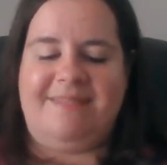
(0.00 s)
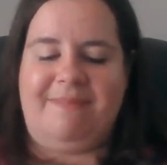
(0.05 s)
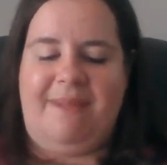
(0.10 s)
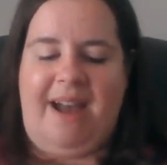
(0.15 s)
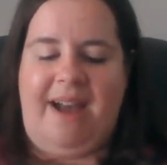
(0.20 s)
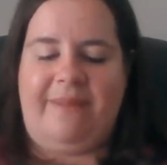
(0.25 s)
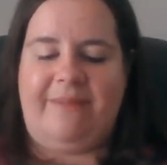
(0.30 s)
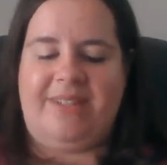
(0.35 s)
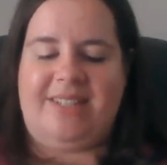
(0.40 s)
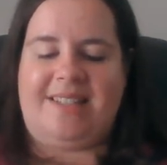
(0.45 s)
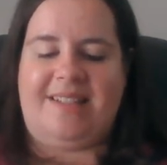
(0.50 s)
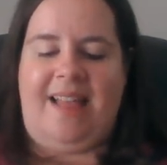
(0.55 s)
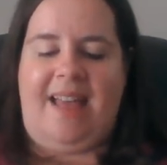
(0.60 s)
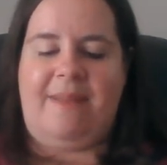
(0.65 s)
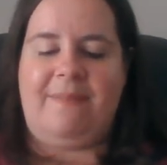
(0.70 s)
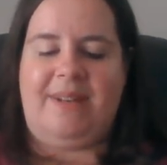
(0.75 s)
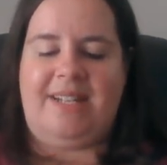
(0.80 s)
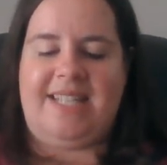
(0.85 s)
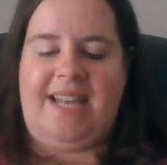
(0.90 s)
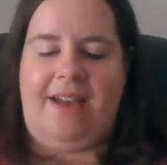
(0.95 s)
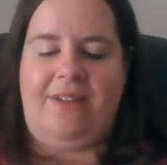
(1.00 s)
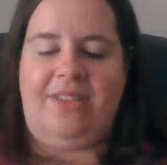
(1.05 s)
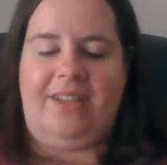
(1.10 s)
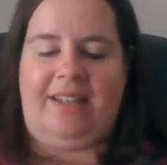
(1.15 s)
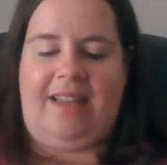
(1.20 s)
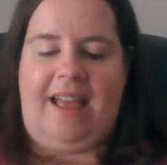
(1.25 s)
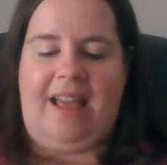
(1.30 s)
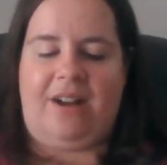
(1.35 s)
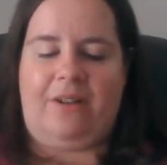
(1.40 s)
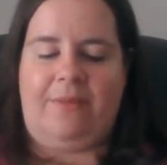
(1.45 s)
Mom was climbing down the
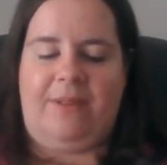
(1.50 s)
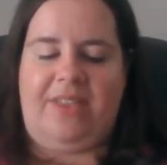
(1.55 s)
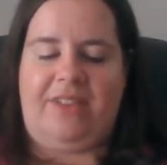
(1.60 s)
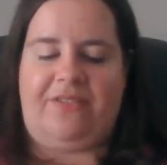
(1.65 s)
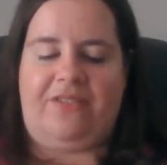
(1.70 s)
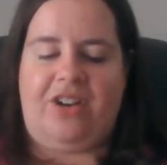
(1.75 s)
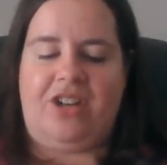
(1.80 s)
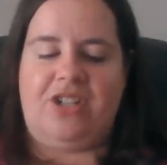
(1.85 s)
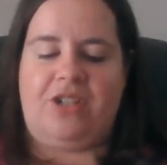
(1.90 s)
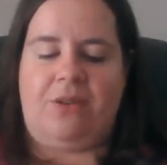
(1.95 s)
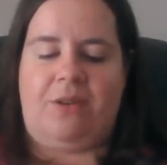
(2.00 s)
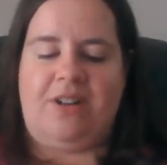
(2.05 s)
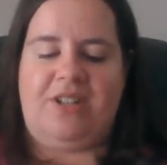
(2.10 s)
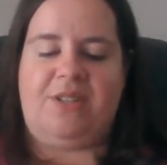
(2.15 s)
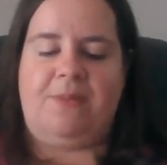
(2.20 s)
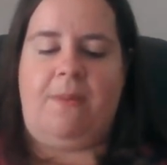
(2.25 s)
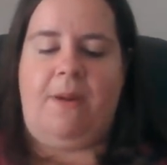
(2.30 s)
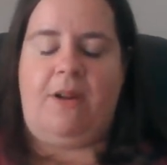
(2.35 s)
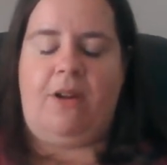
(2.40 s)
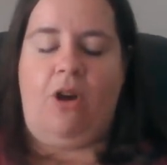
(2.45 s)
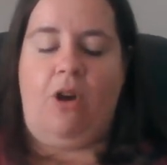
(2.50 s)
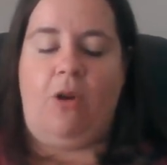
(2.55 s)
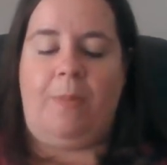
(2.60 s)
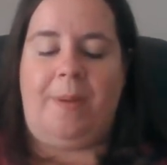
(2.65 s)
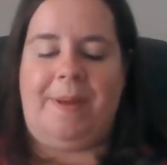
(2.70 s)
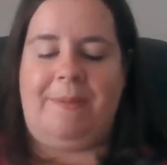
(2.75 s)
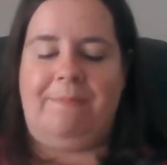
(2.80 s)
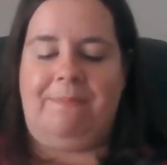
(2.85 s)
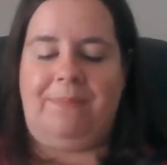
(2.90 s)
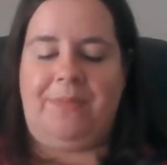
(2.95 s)
ladder when the front door swung
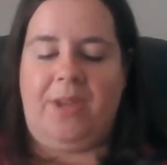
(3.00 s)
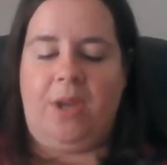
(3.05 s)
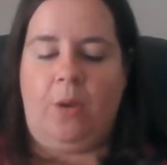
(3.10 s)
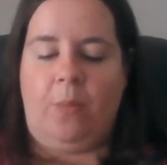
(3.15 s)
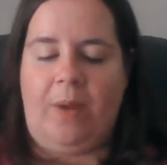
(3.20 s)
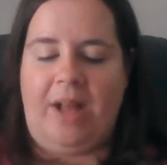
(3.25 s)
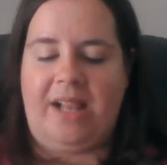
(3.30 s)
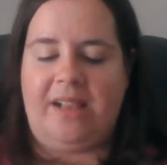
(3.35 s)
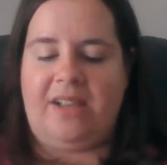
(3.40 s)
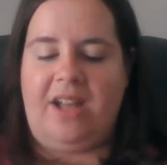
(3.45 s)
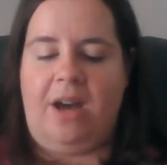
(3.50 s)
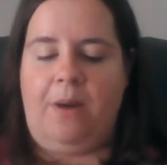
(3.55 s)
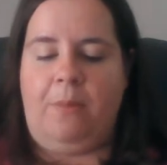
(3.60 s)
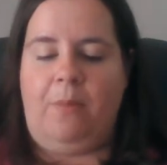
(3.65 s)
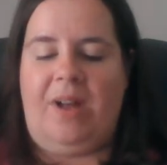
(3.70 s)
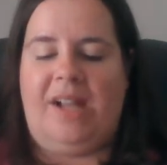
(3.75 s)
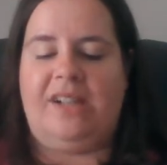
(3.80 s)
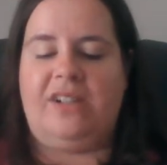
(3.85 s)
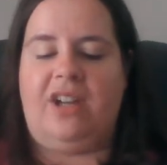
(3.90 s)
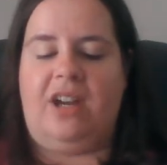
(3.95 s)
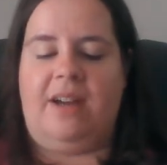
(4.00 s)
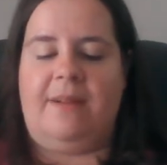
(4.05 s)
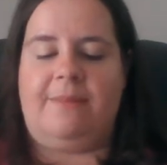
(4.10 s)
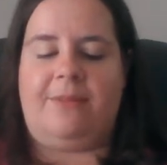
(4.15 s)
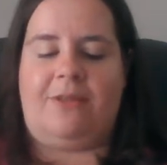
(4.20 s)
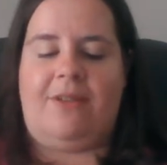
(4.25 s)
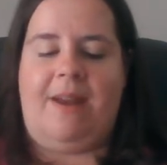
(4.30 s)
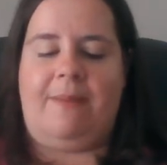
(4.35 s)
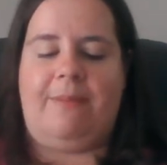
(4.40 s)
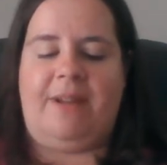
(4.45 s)
open. Welcome, welcome.
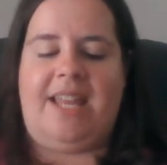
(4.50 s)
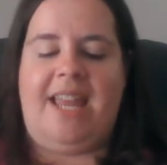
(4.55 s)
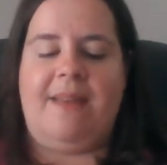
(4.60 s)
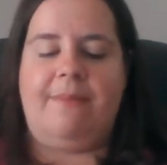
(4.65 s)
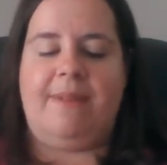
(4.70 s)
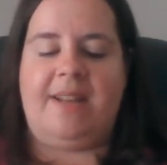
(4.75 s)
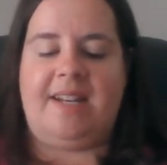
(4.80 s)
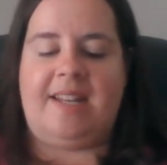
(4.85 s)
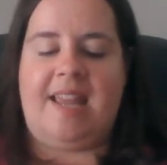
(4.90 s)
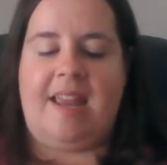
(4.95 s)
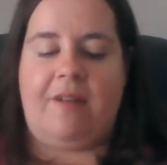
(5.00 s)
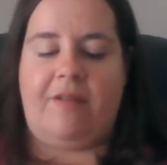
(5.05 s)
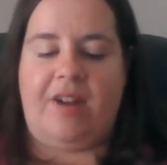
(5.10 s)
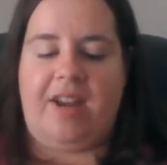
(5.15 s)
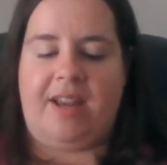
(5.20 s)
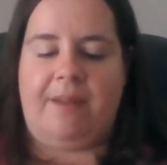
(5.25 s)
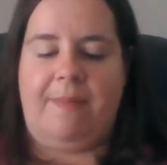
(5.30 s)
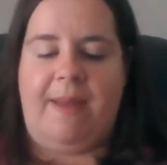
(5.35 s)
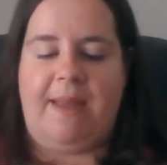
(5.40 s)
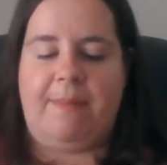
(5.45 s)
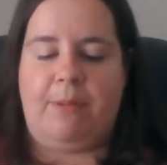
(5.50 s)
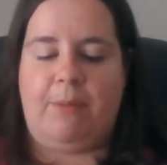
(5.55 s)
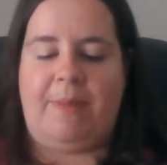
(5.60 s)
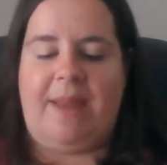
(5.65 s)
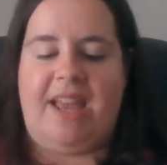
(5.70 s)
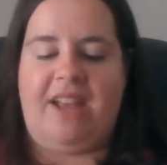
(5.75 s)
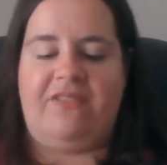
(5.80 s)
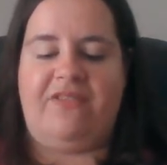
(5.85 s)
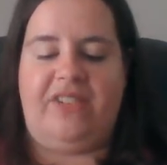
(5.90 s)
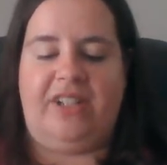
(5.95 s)
Grandpa came in carrying a paper
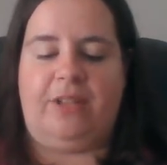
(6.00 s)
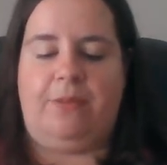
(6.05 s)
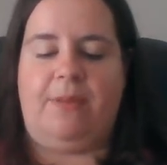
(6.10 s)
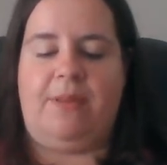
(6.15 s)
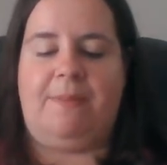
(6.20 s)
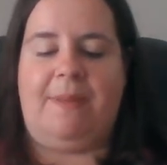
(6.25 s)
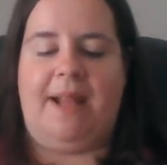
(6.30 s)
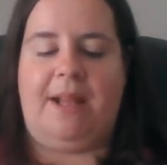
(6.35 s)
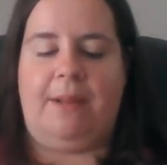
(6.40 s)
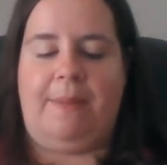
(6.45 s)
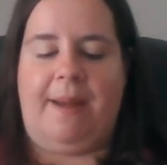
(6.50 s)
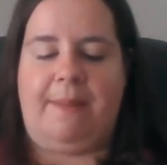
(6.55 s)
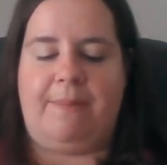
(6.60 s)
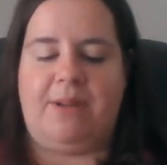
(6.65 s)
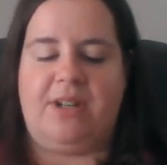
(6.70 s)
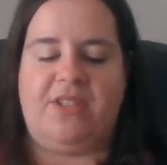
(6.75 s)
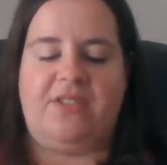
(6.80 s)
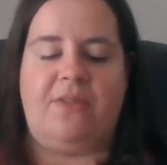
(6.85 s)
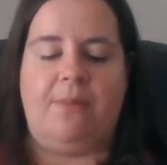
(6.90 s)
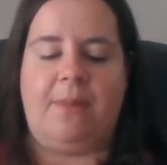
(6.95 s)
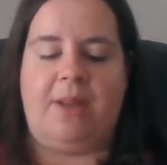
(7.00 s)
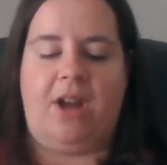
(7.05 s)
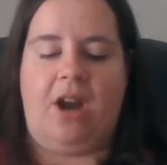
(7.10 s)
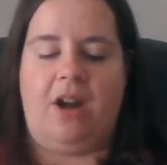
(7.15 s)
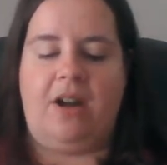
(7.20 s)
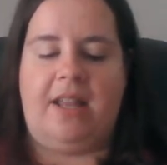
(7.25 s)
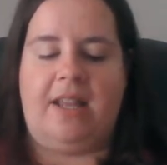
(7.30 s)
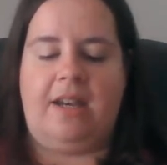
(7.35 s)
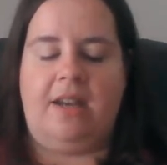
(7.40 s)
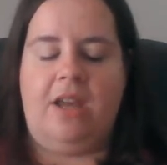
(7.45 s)
bag filled with bell peppers from the
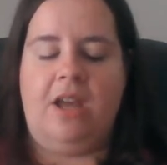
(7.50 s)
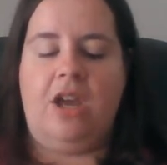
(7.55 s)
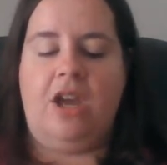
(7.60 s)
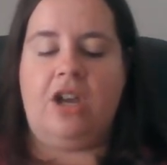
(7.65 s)
garden.